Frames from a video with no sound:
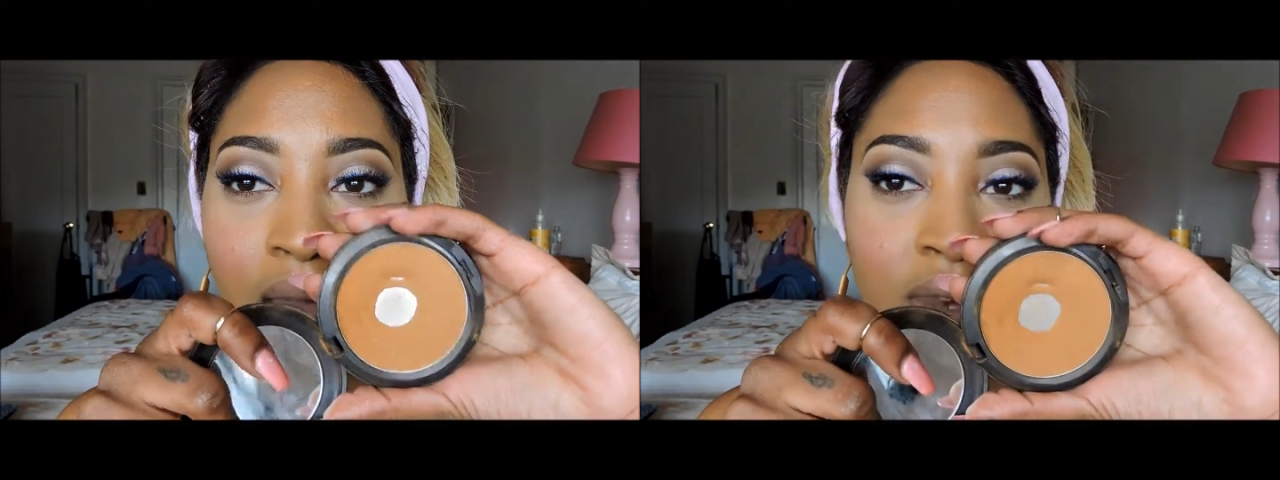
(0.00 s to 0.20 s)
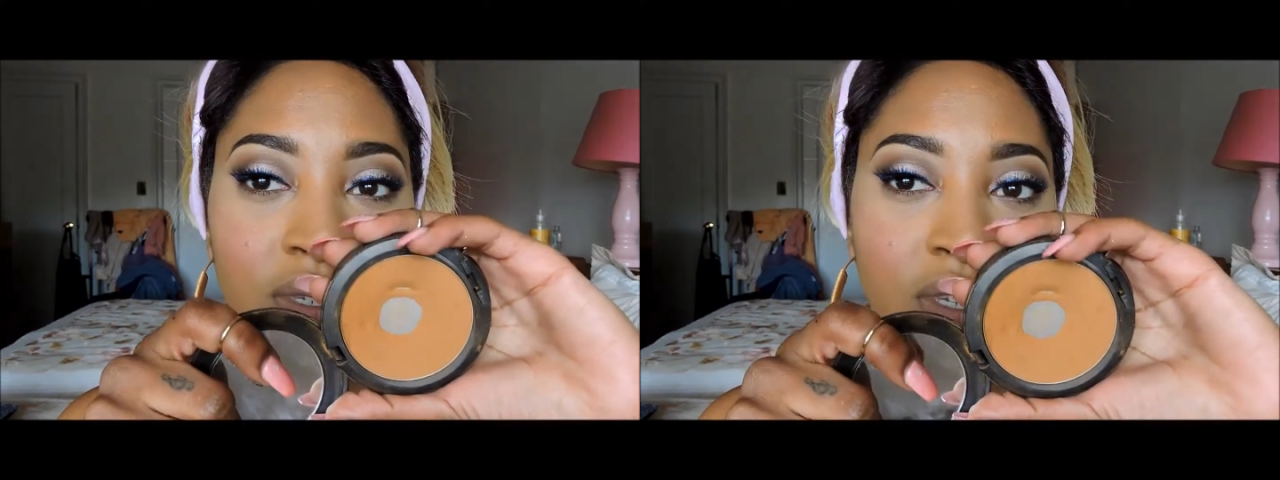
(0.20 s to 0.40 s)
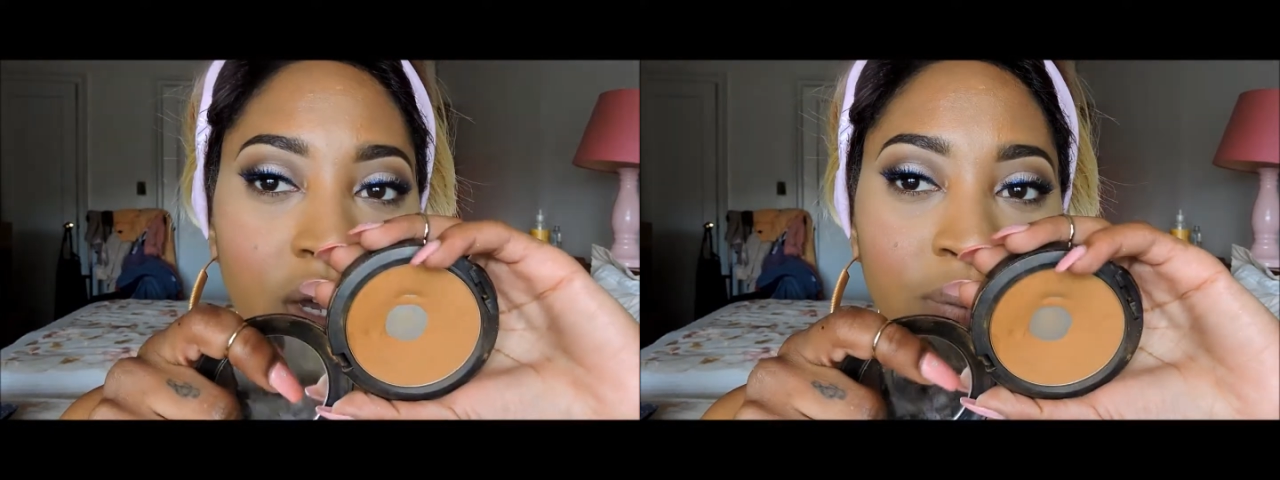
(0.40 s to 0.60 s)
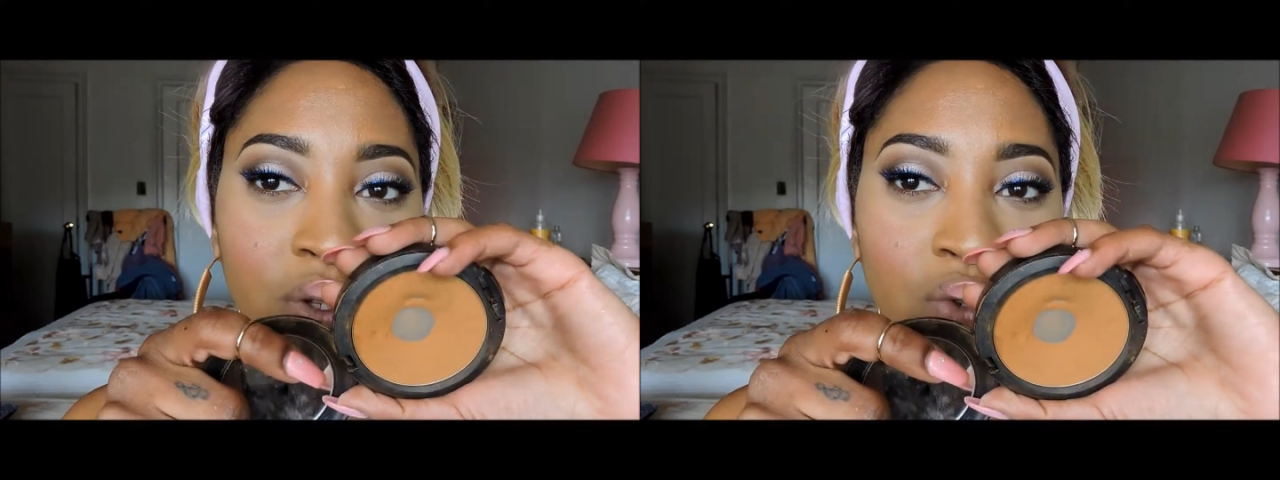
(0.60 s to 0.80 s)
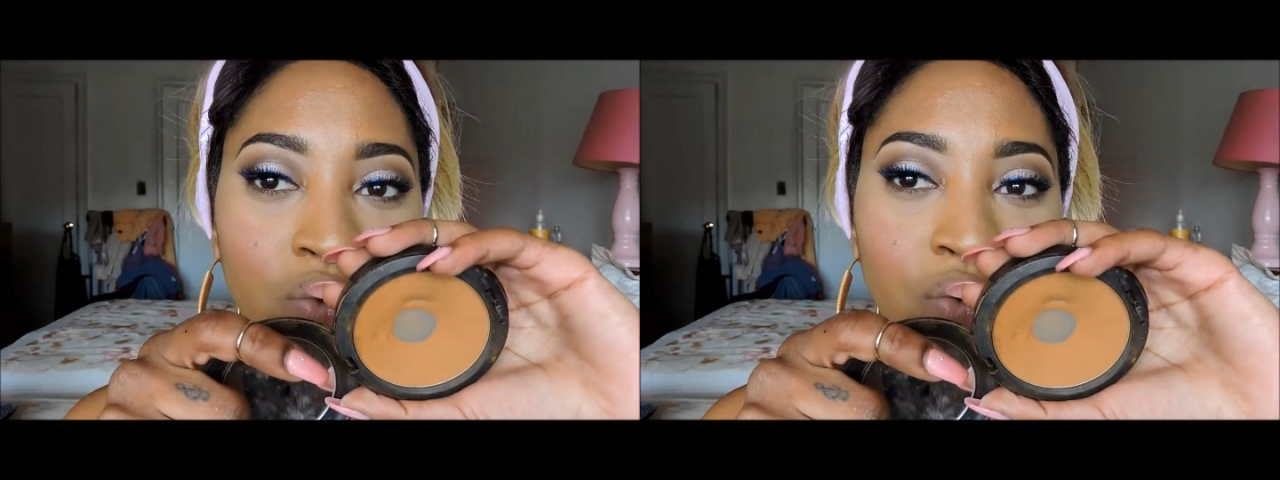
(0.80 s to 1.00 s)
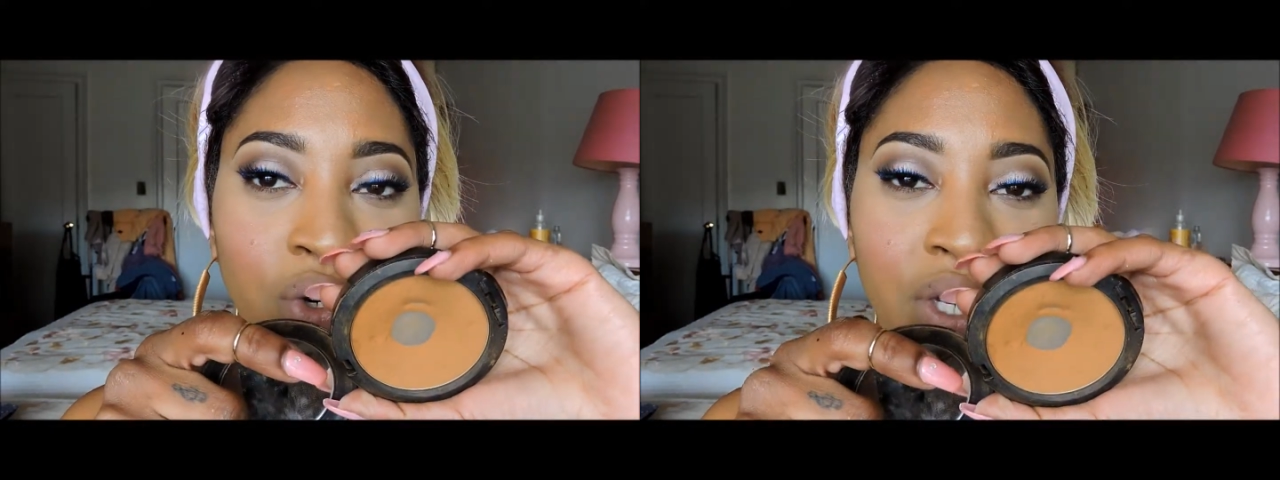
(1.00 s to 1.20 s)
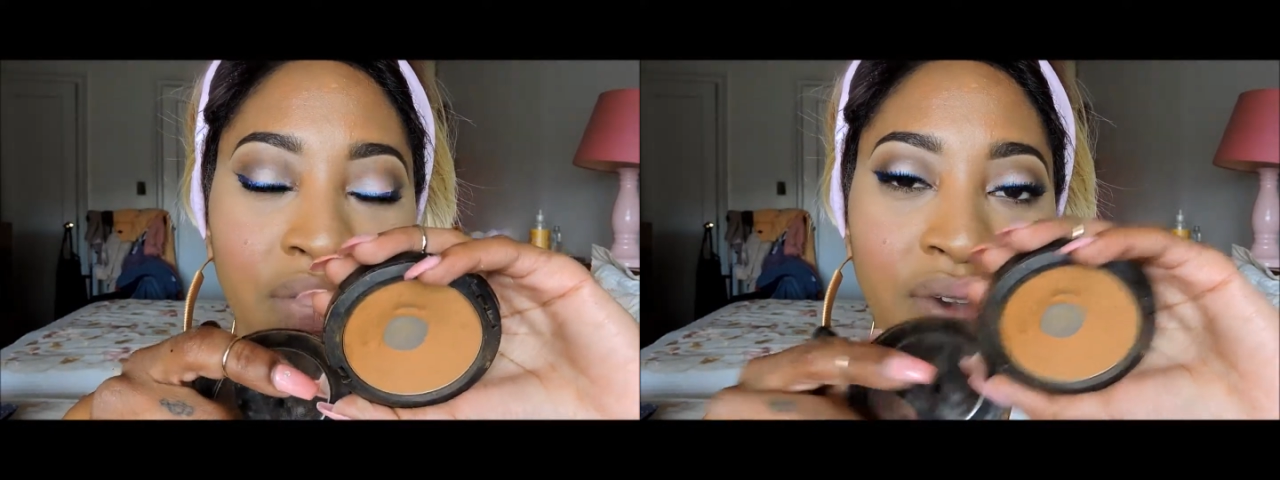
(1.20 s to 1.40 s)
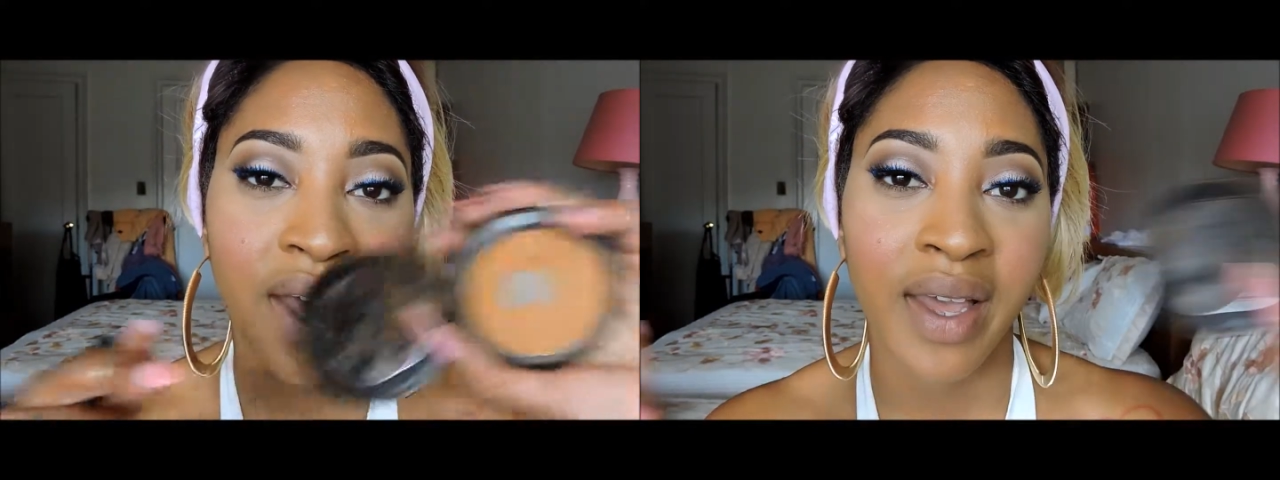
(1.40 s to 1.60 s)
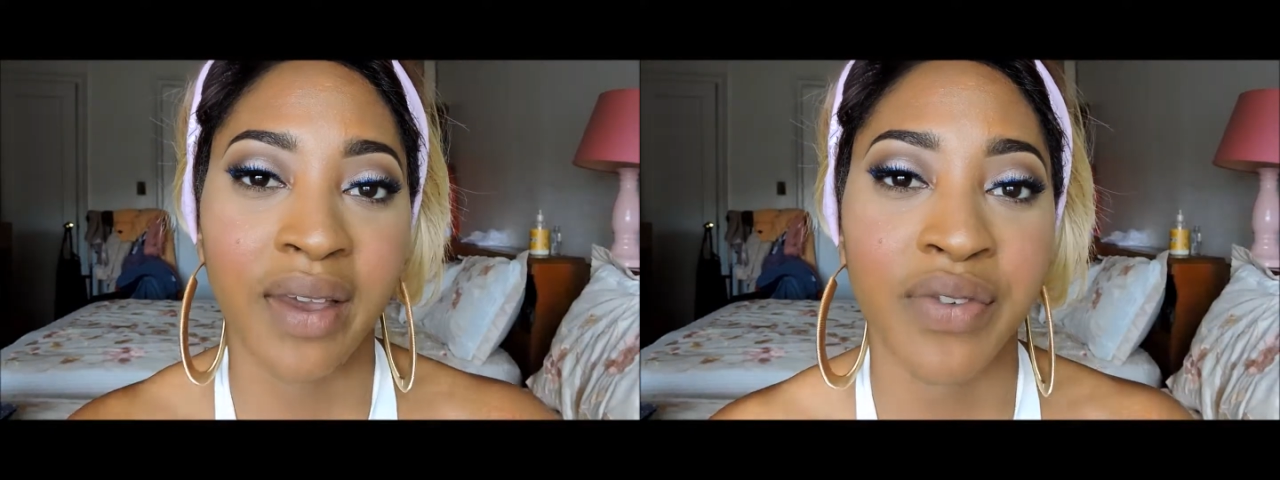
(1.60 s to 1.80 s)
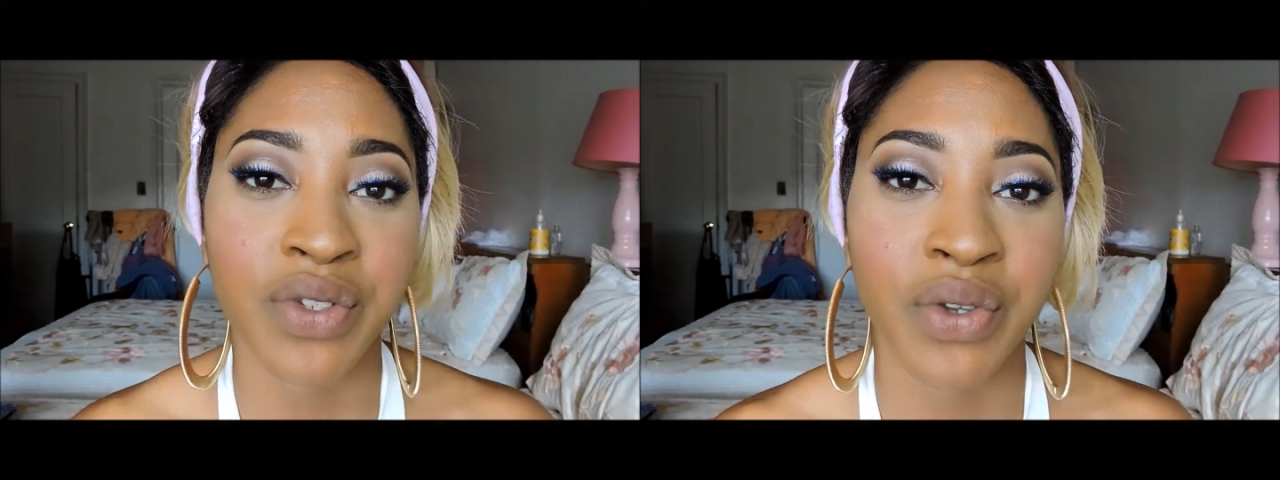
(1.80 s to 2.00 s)

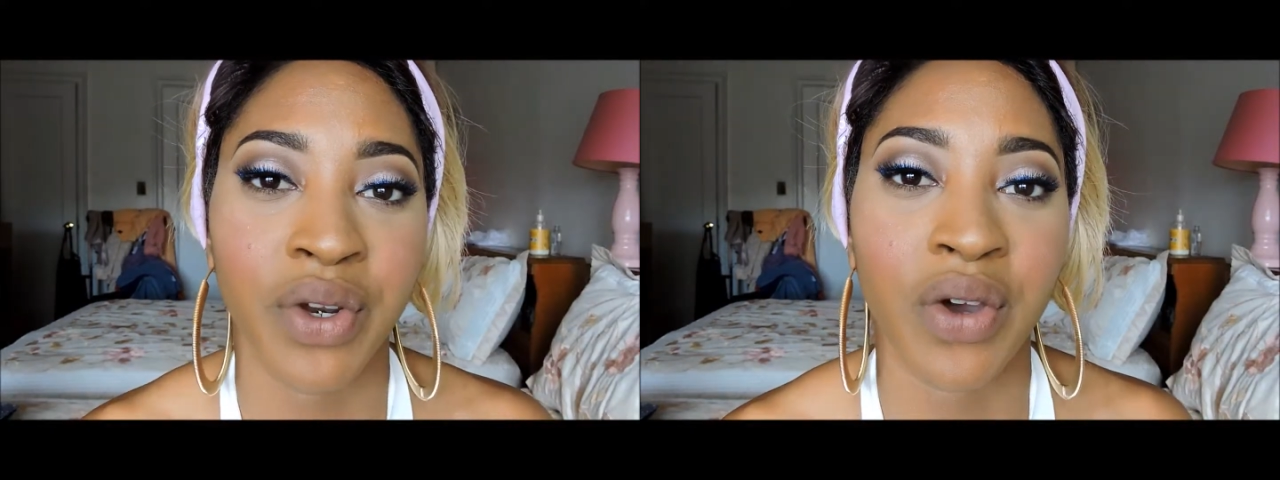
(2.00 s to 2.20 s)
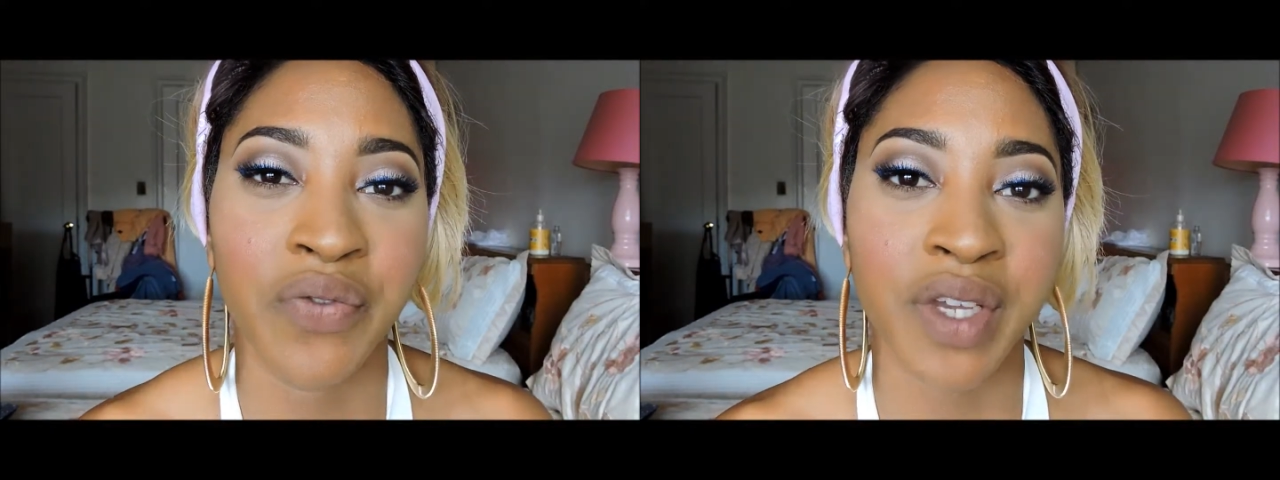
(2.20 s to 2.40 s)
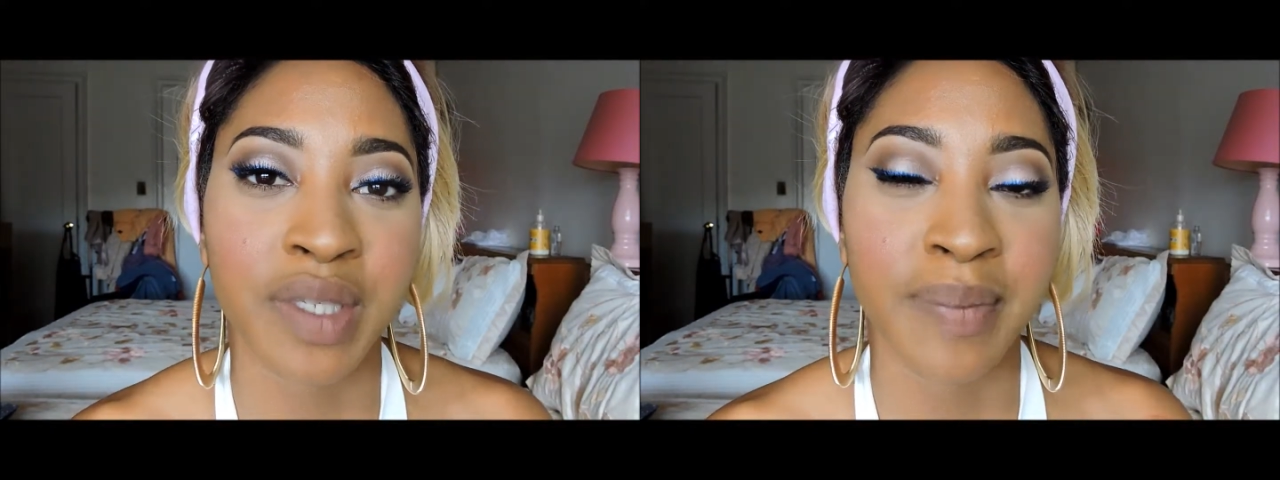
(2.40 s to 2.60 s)
NW45 Studio Fix